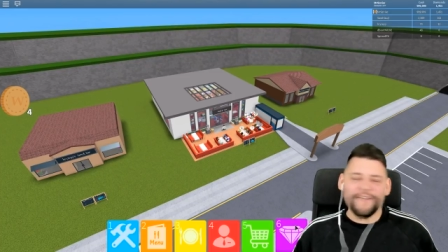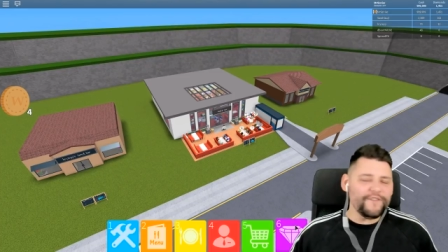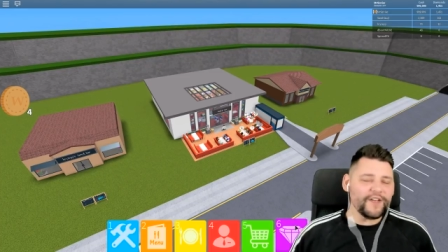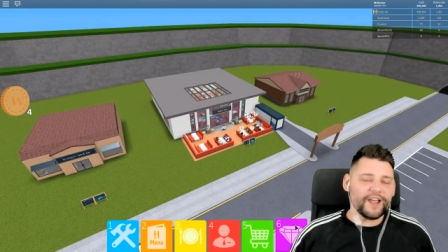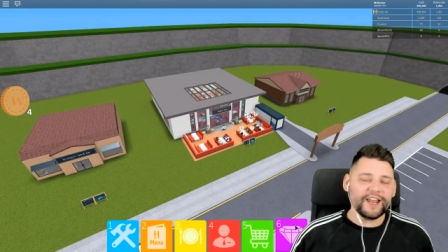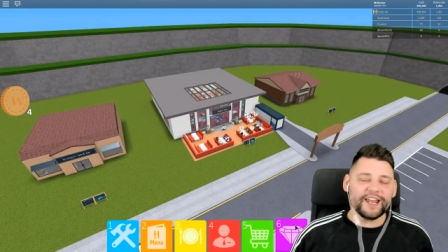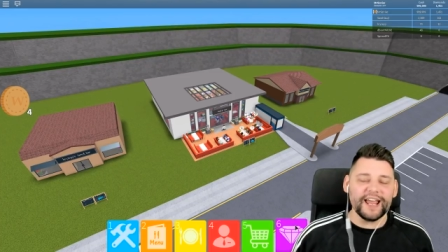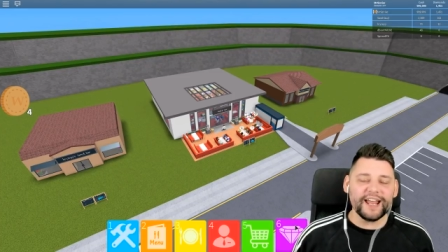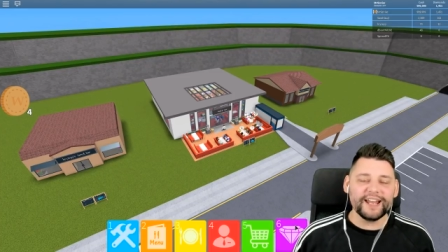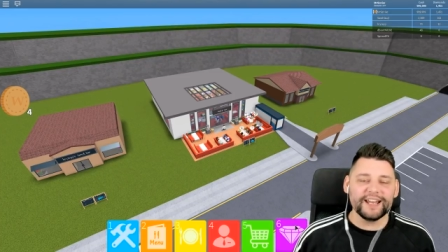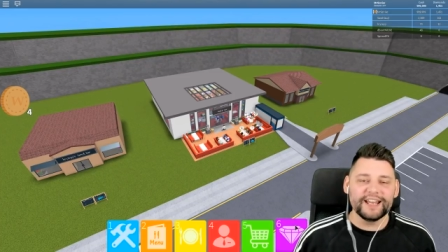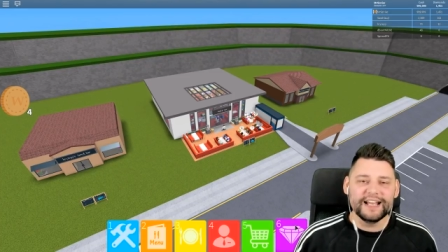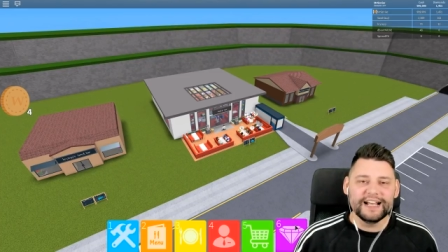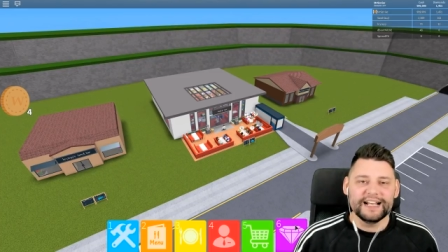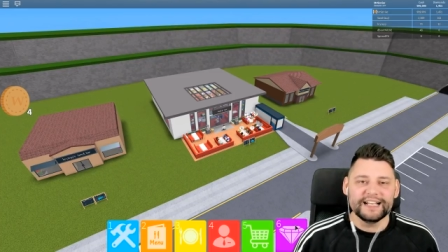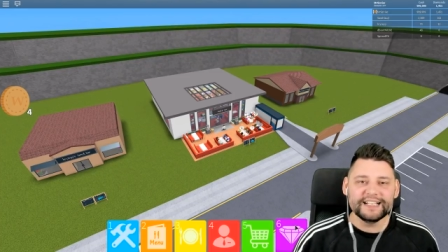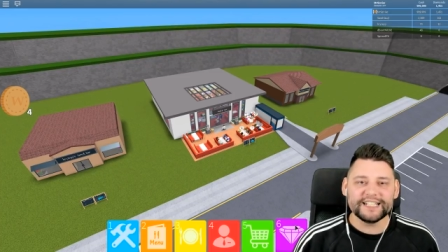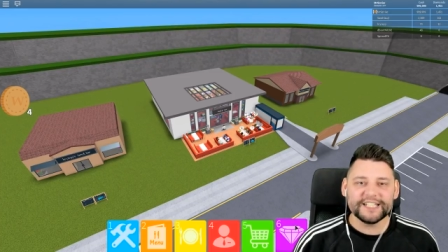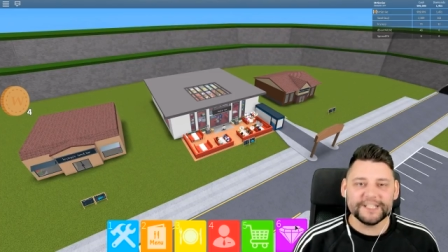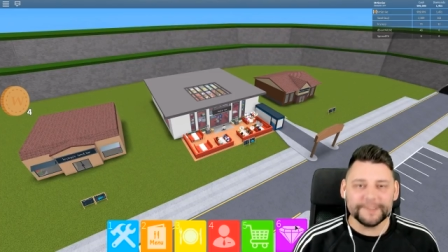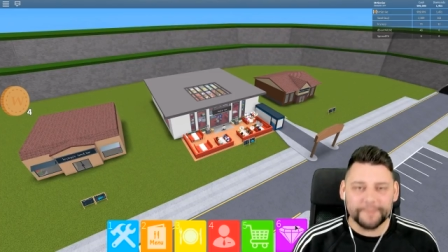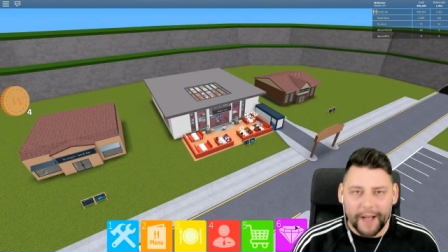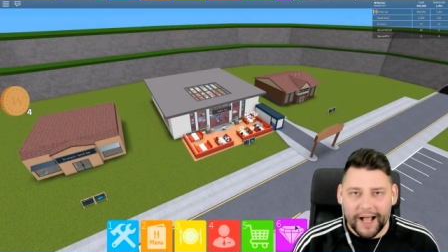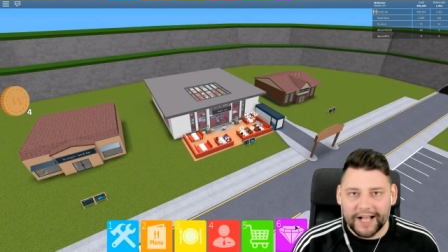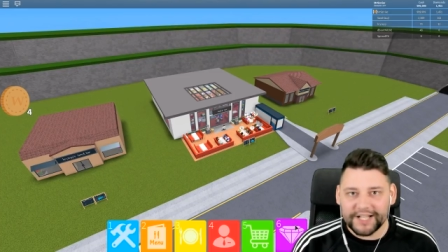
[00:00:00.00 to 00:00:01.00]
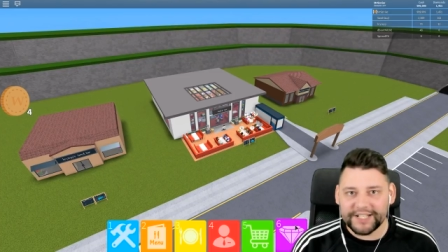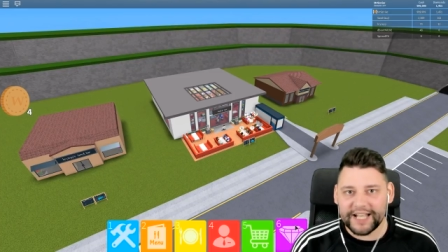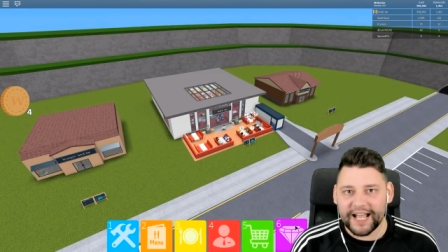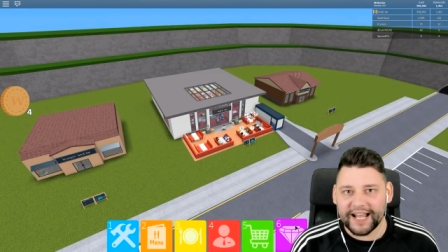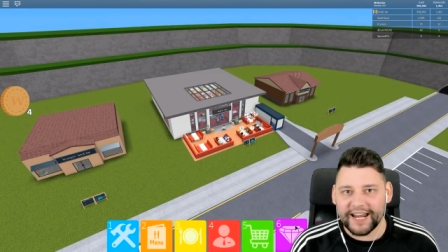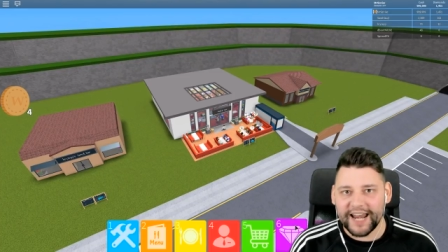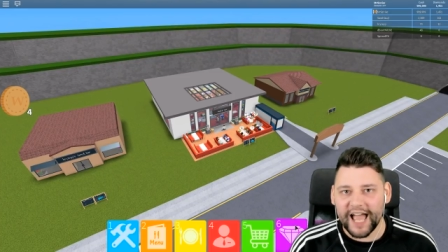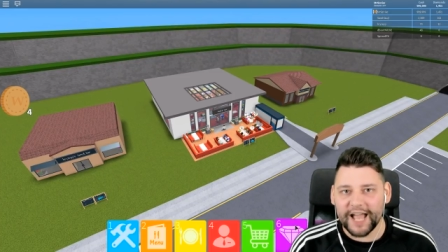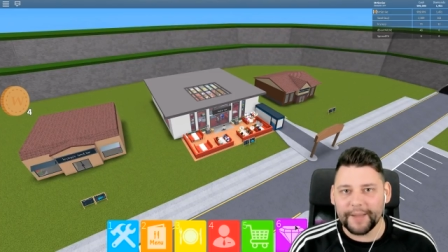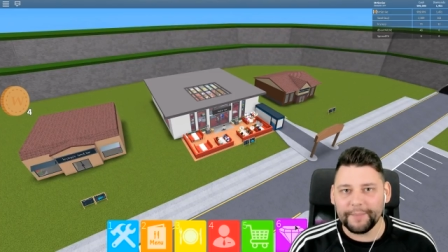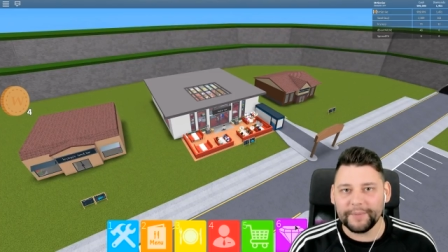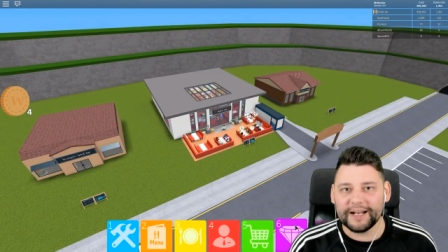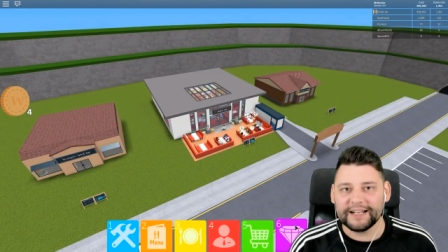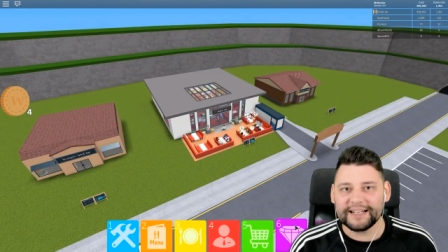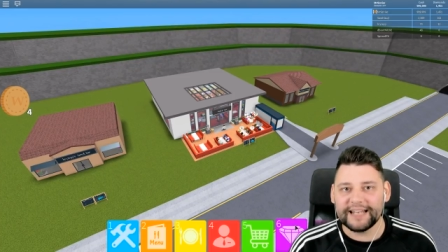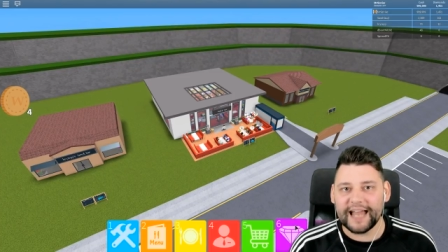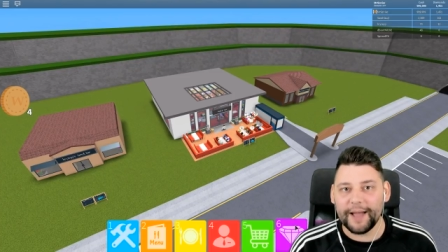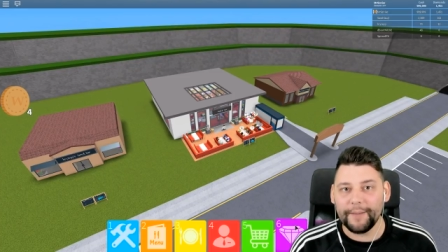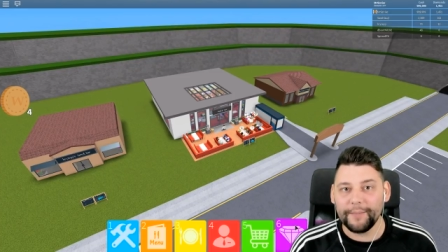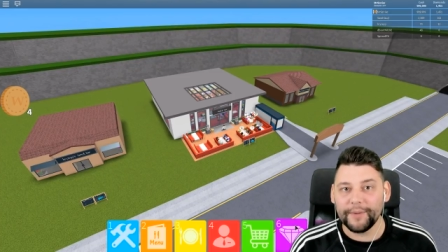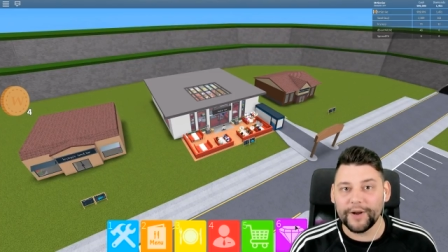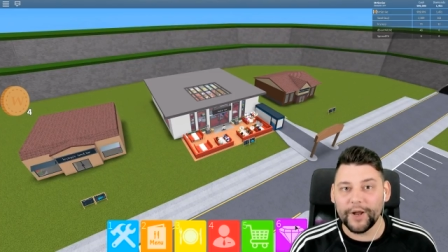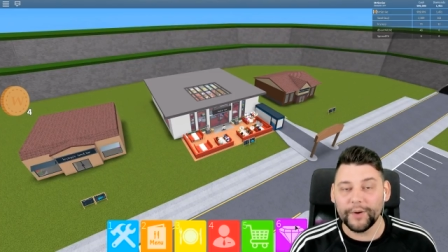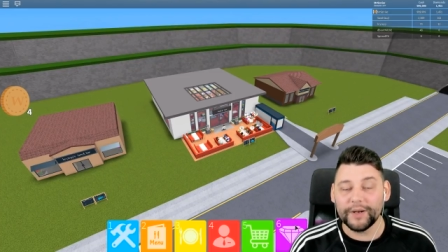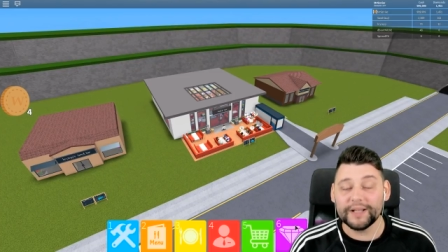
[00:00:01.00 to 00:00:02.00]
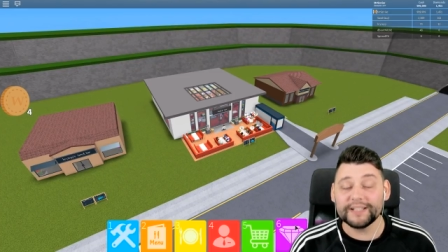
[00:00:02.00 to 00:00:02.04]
If you did, smash that like button down below.